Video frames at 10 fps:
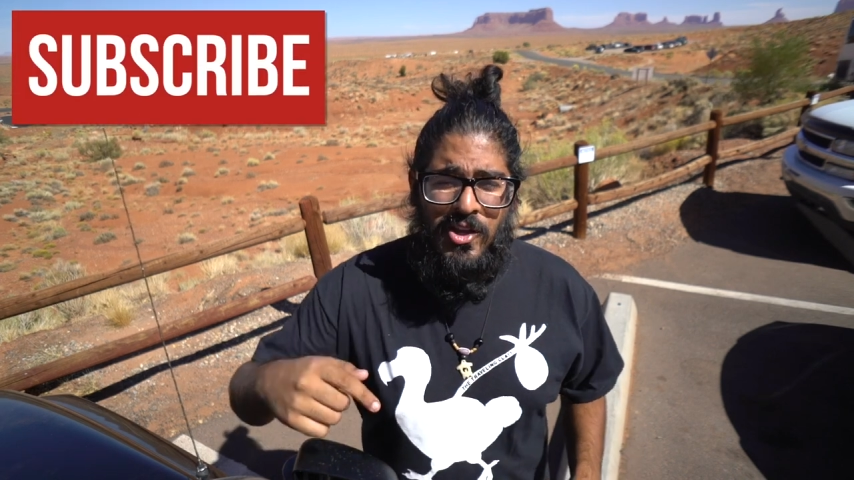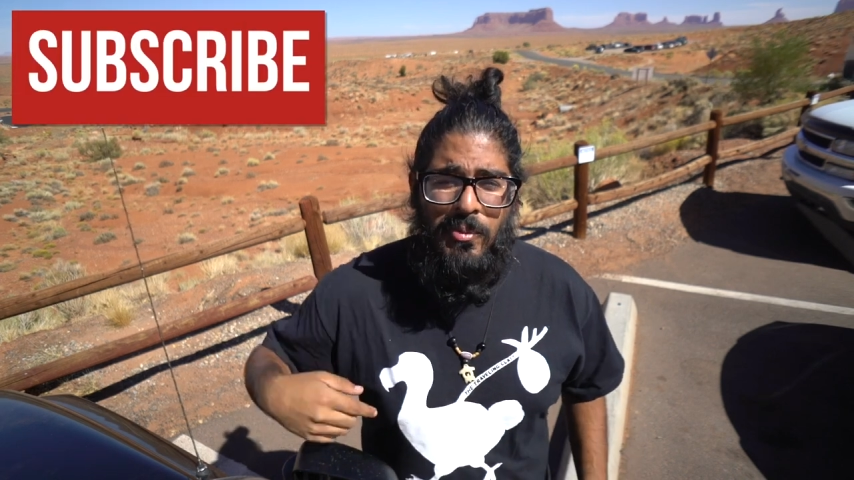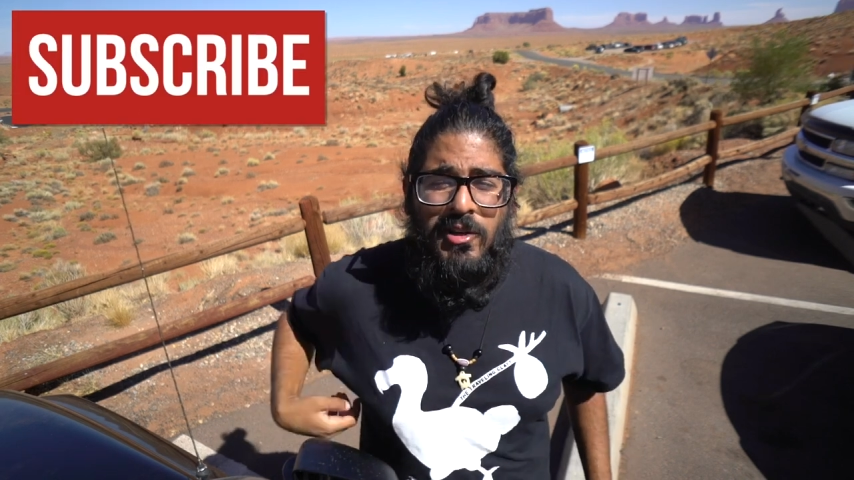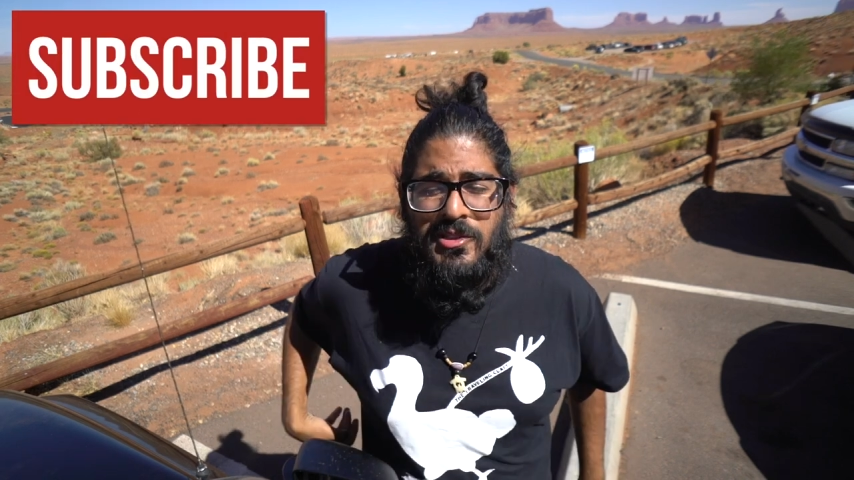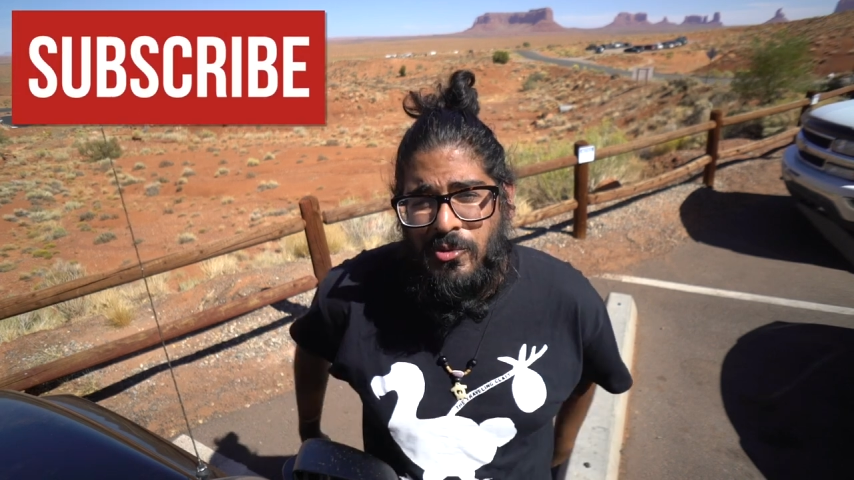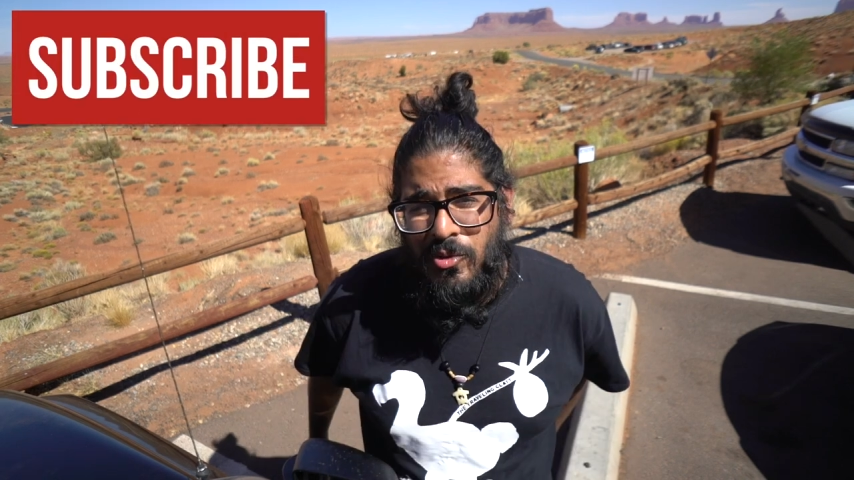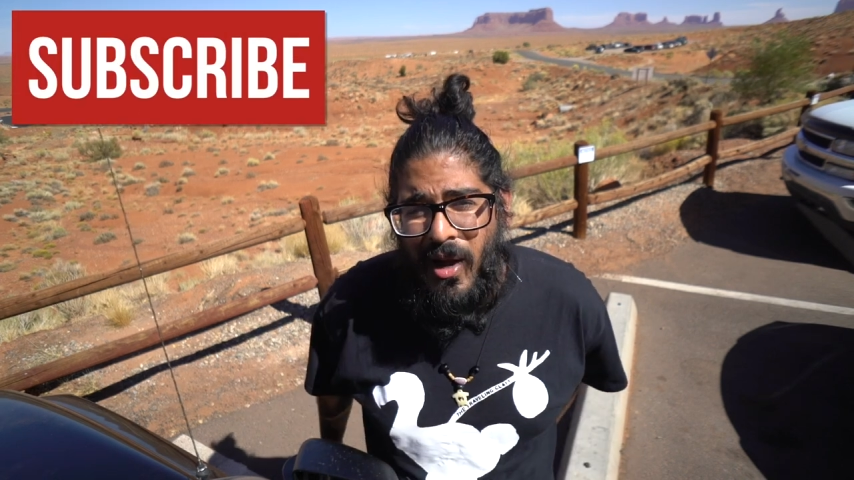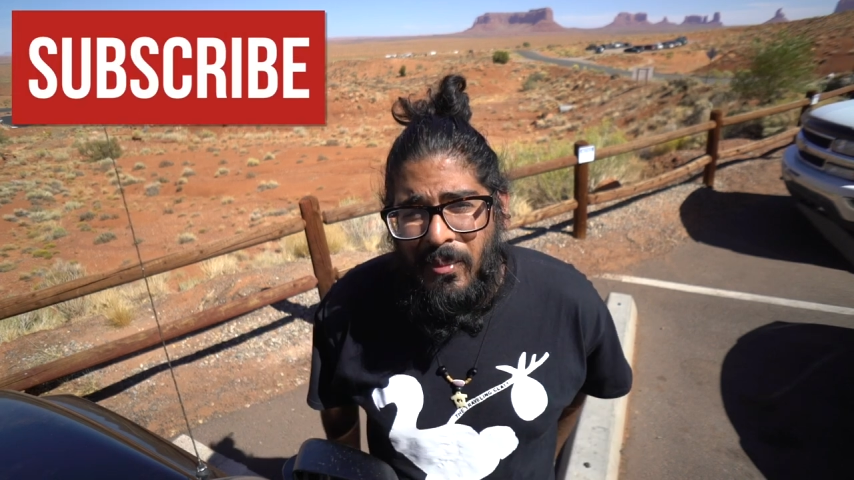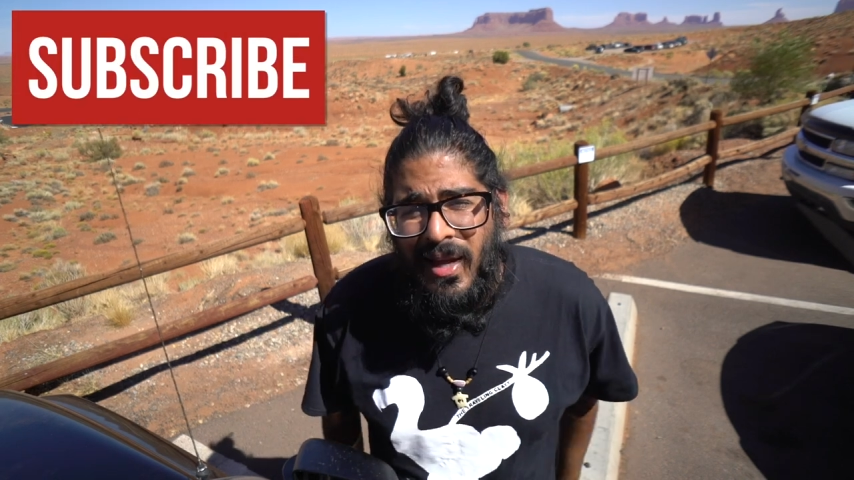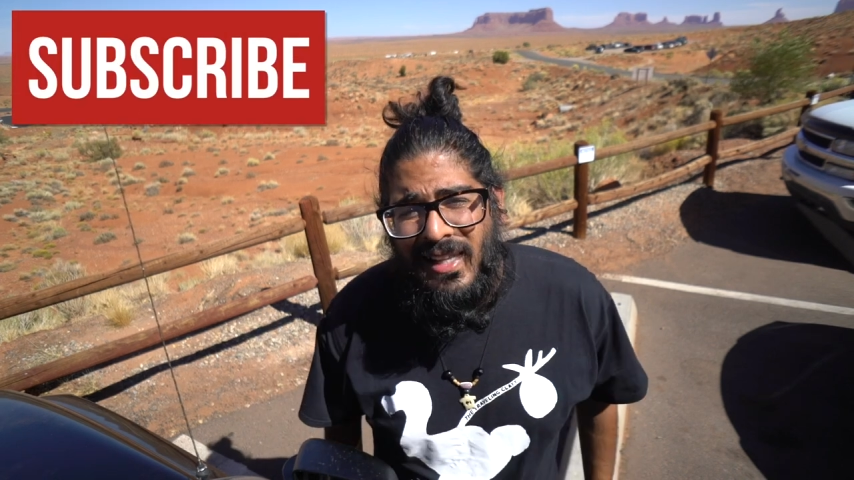you better
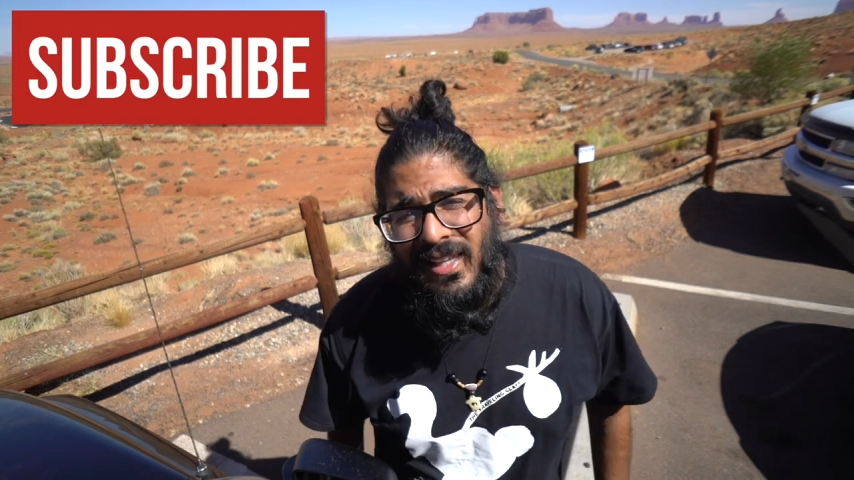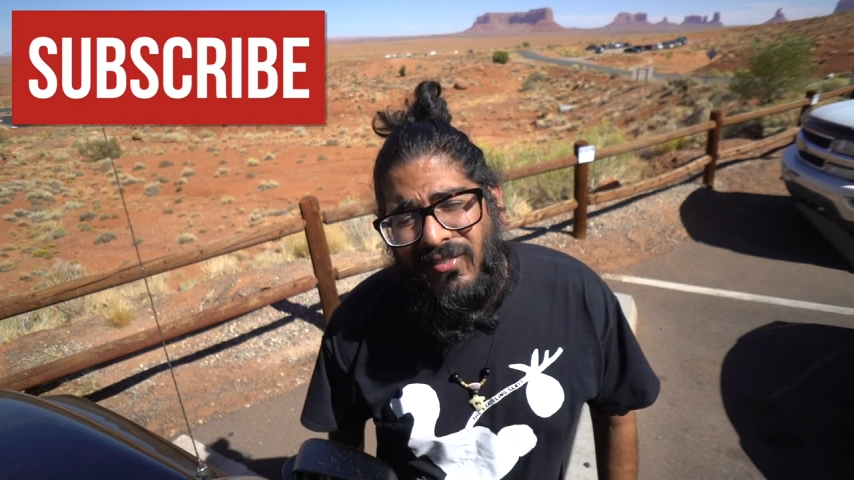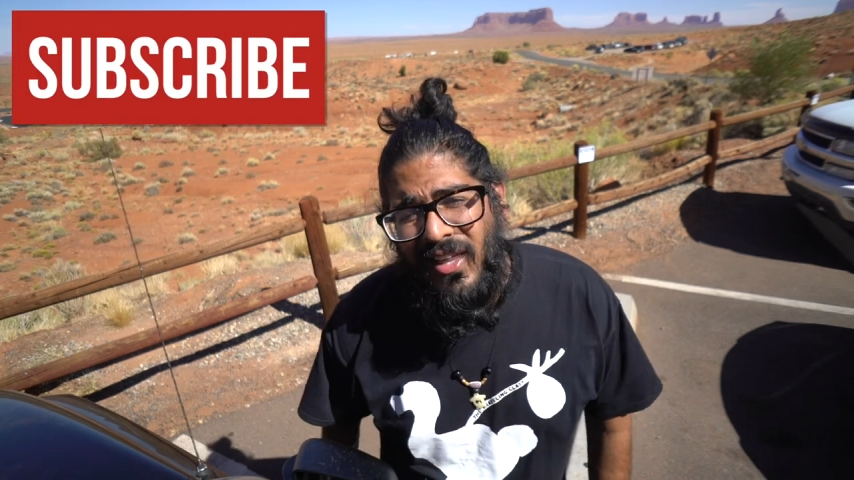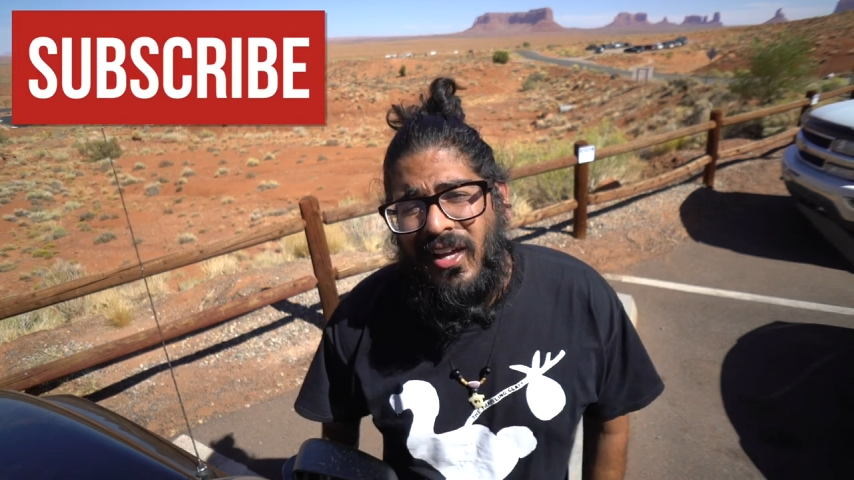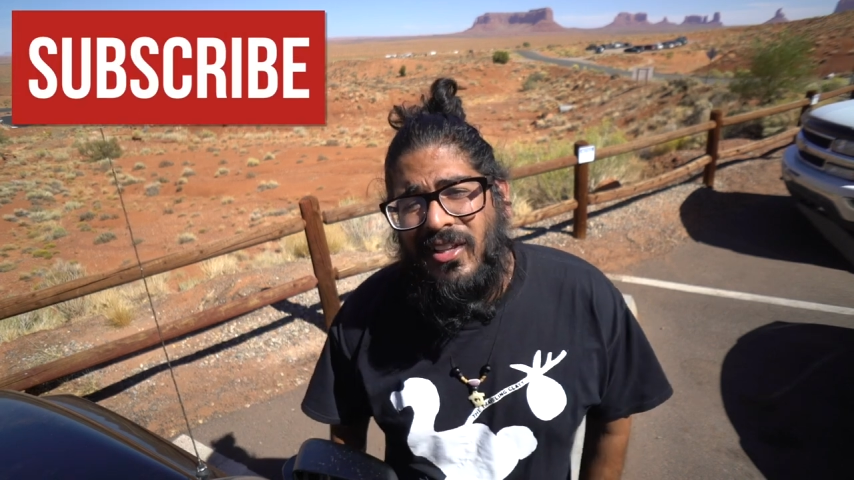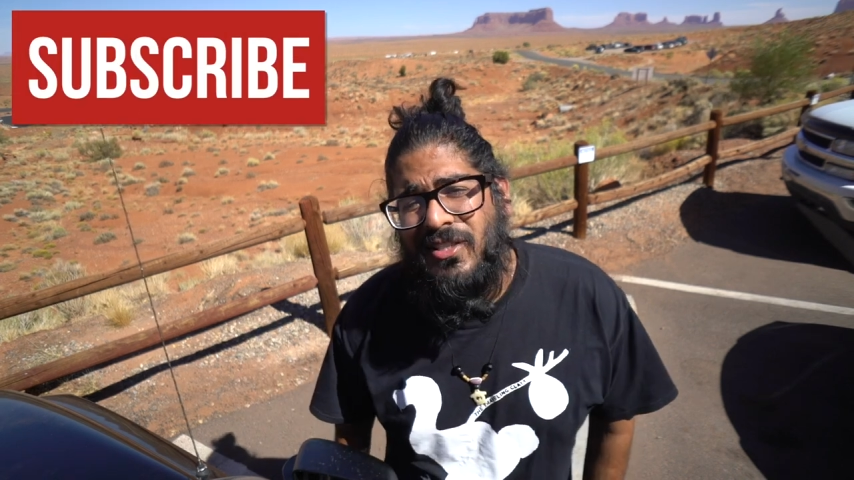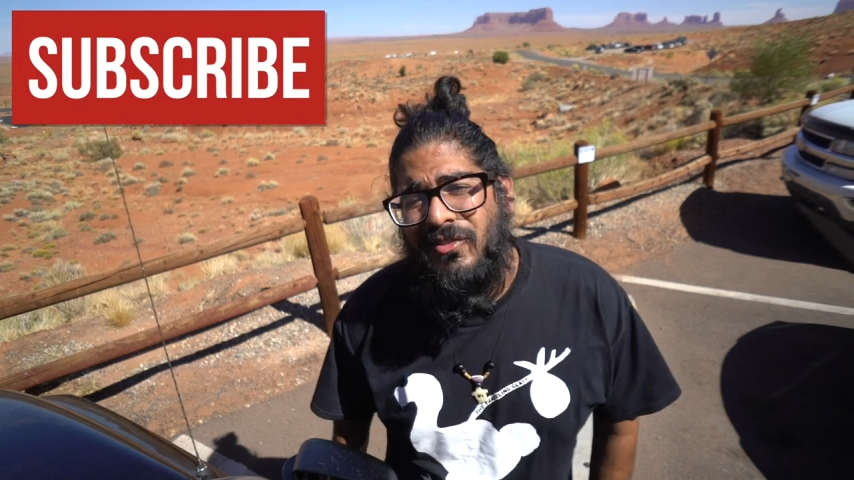subscribe, leave a like on this